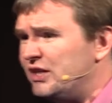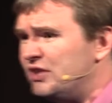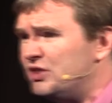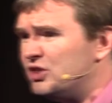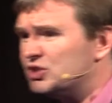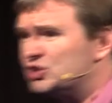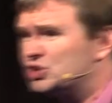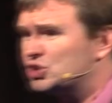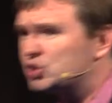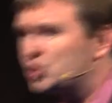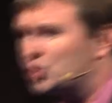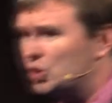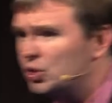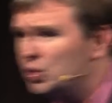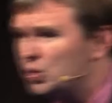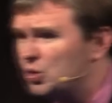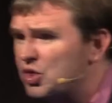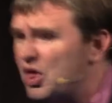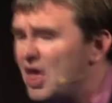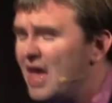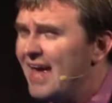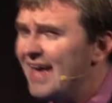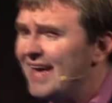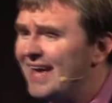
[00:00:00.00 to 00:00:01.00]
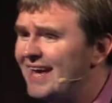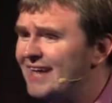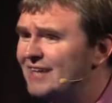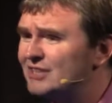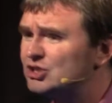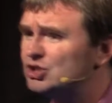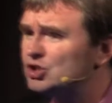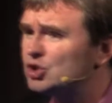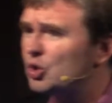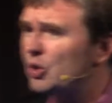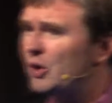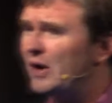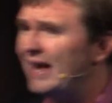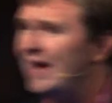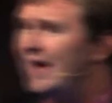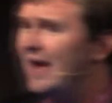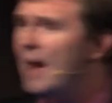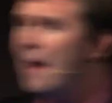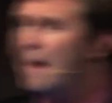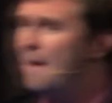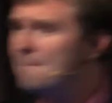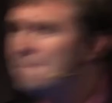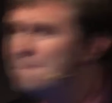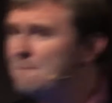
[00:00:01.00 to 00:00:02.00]
the truth. History
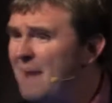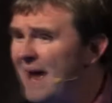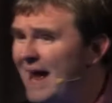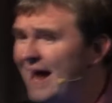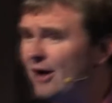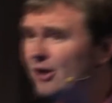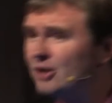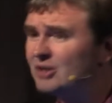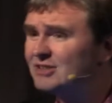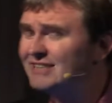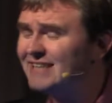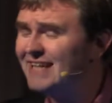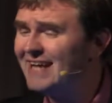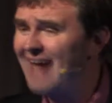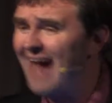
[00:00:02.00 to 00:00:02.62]
bears it